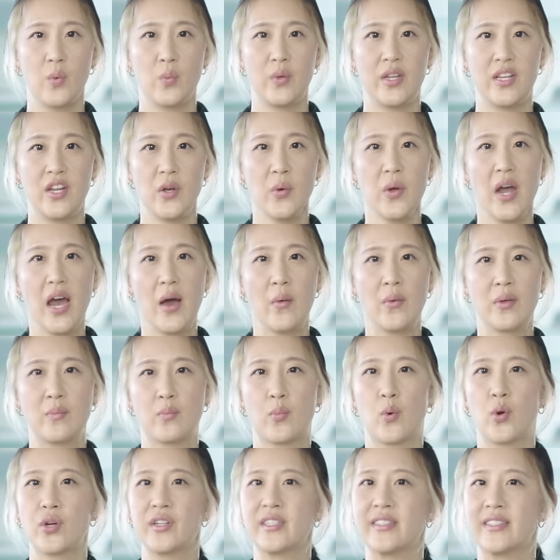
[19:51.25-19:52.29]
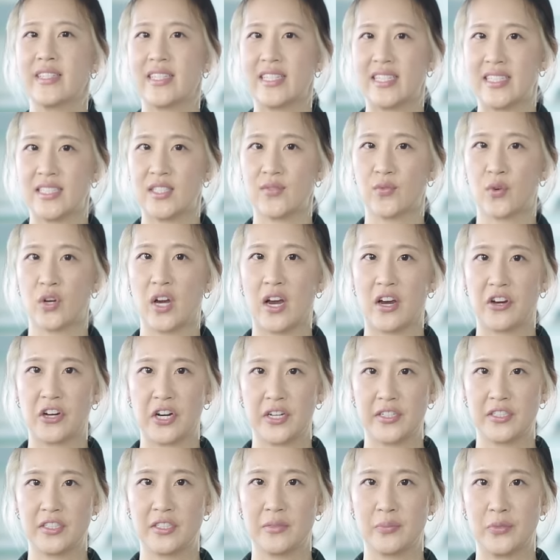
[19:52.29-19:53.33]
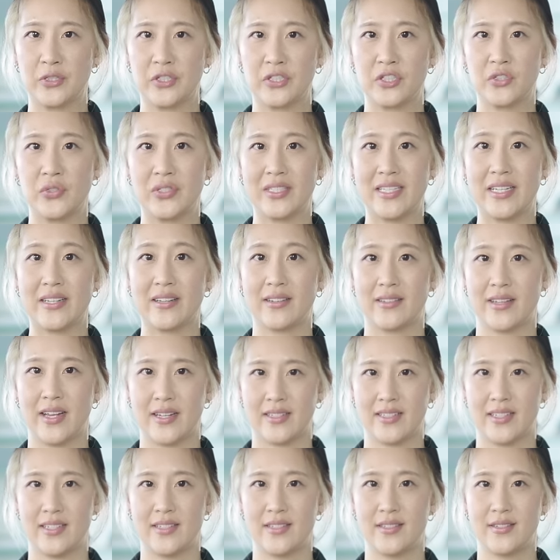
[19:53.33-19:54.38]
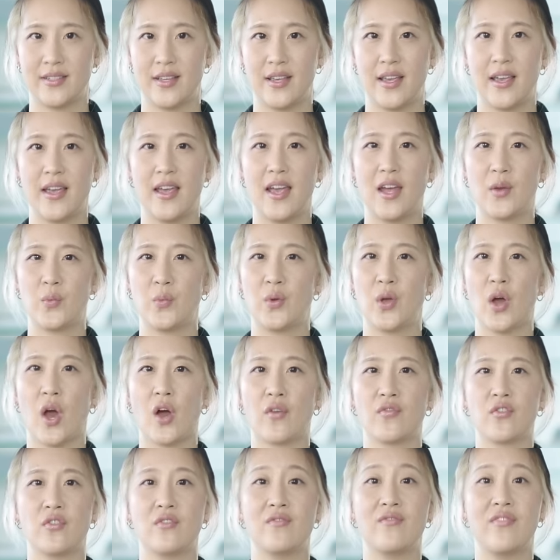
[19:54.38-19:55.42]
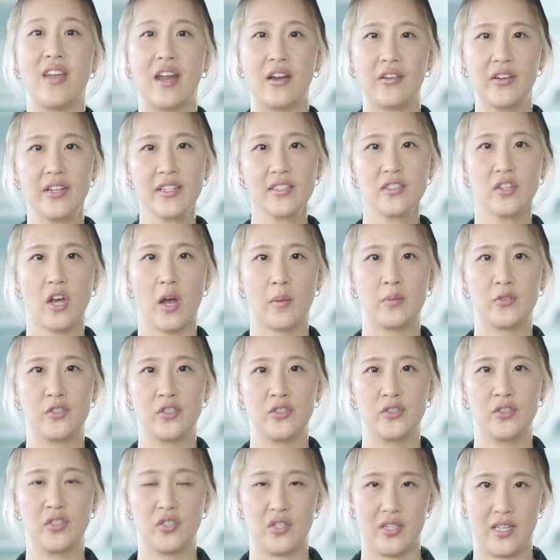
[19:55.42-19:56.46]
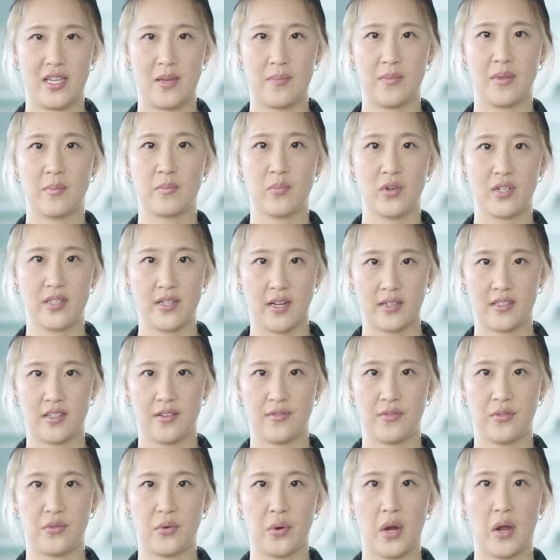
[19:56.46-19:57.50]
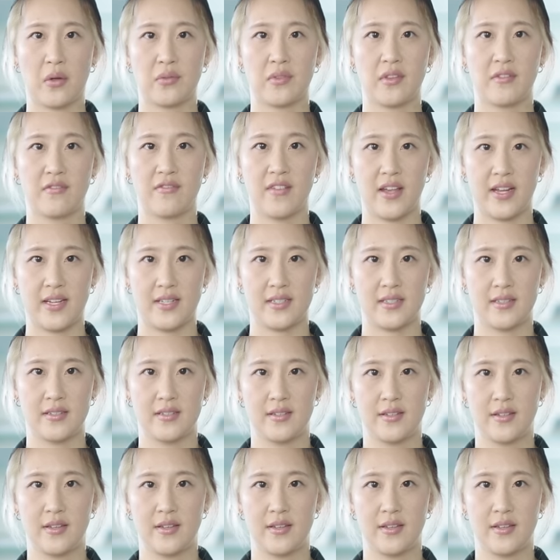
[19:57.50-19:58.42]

We know how important it is for our customers to stay connected, and we offer various options to keep them productive throughout the flight.